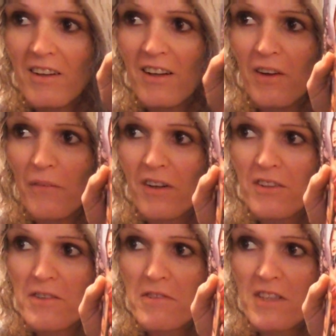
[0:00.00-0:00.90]
Look, we've
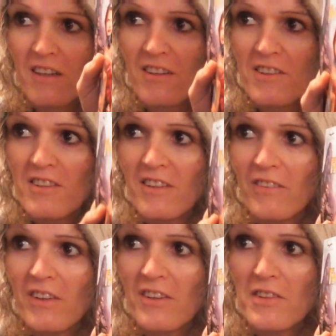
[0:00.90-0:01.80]
got some stickers.
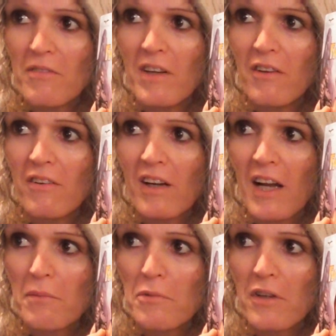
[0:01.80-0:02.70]
We've got some little
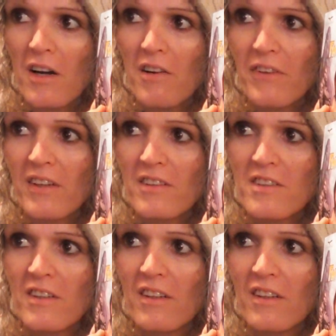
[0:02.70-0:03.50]
collectible card things.